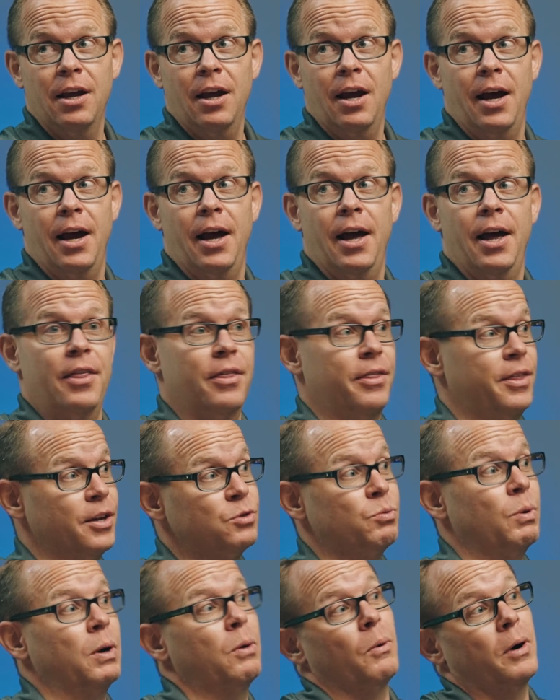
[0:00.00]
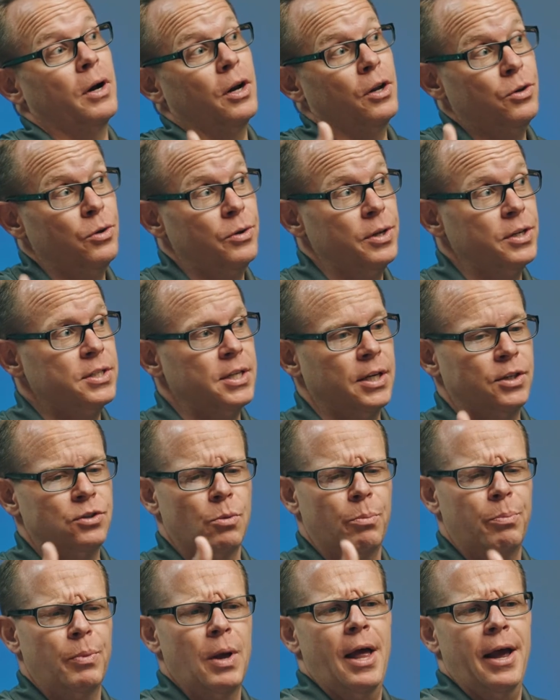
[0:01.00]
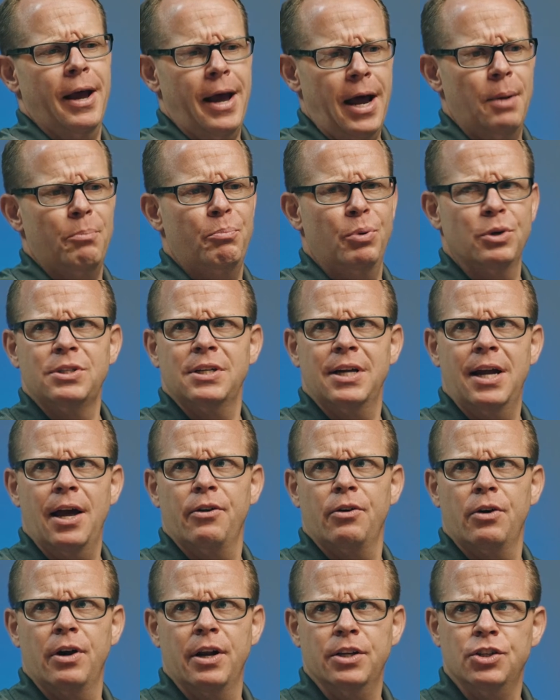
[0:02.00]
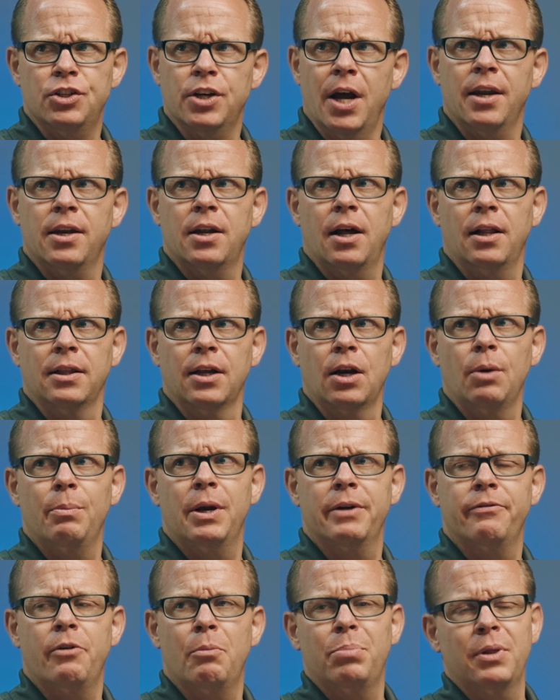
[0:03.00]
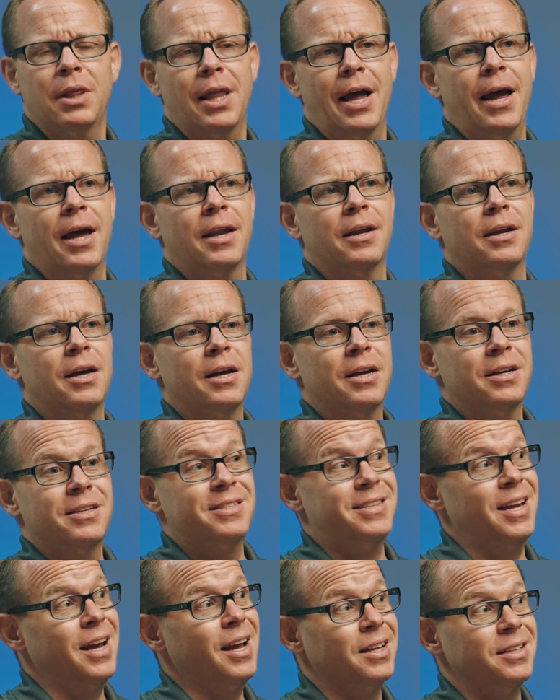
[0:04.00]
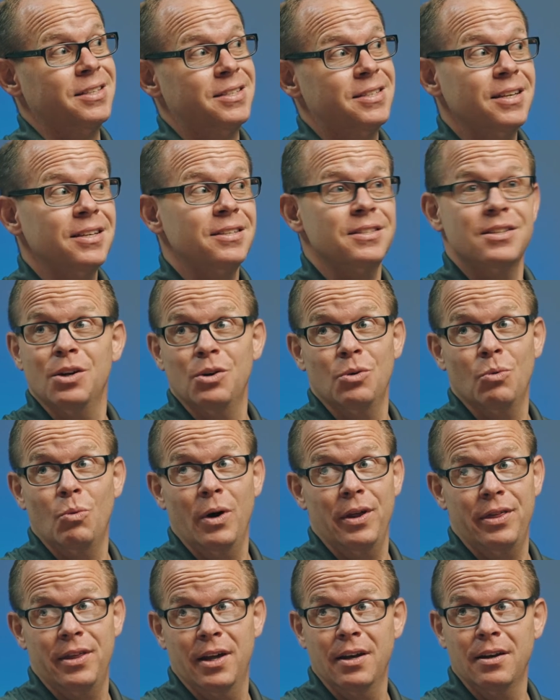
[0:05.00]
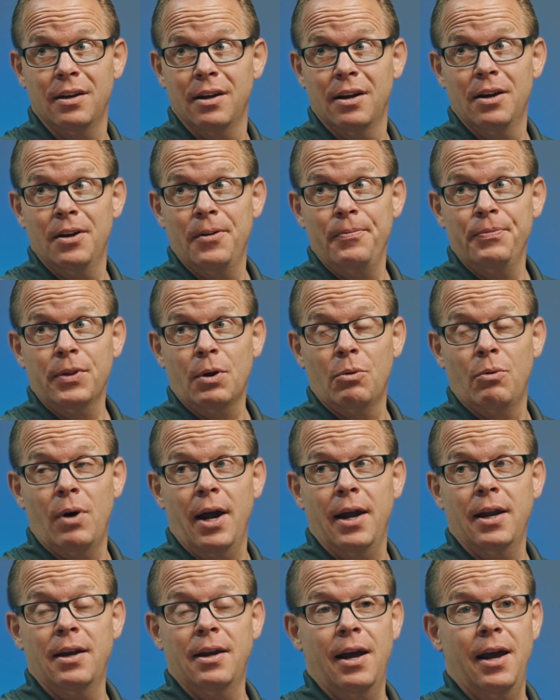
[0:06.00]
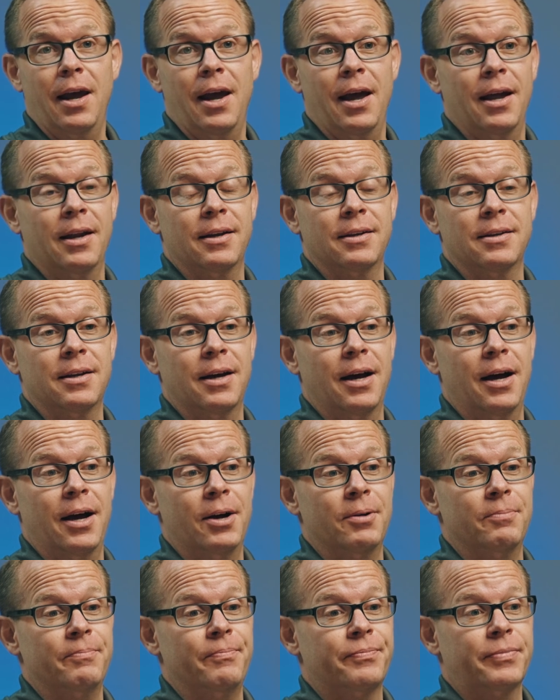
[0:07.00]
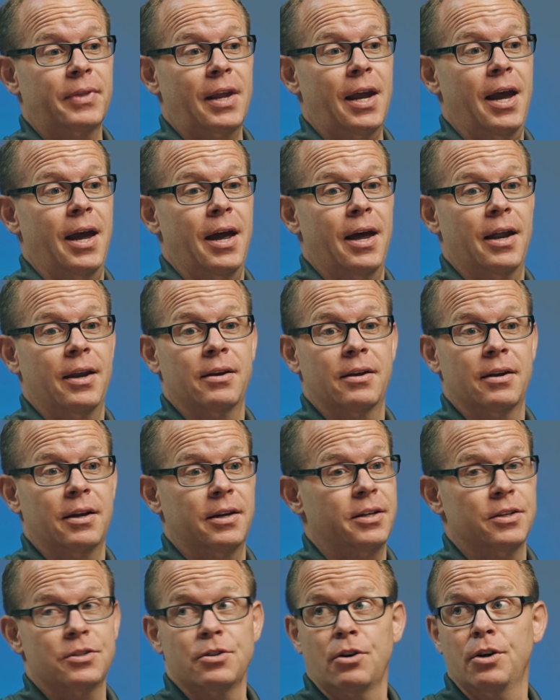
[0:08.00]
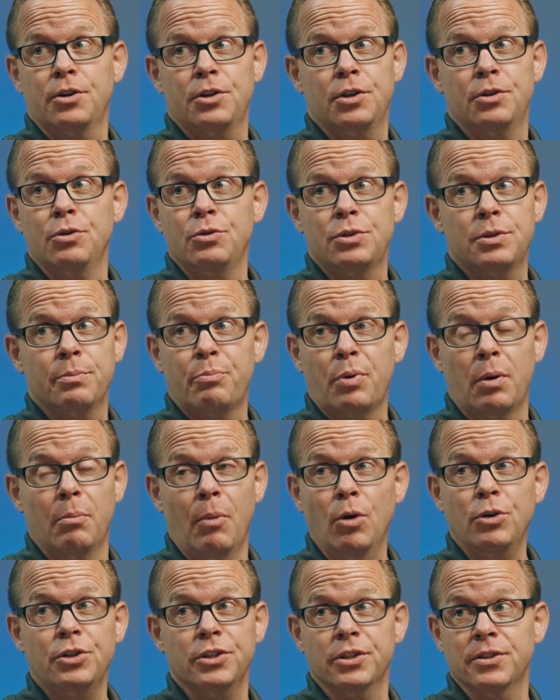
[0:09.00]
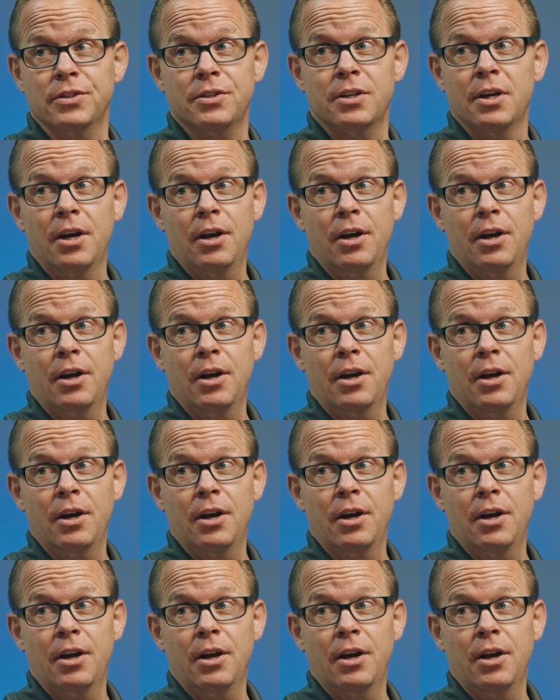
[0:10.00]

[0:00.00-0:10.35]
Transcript: And this week we're going to do this thing. So kind of put together an agenda, a little bit of a plan, stay consistent with it. Right, and it doesn't hurt to do some promotions,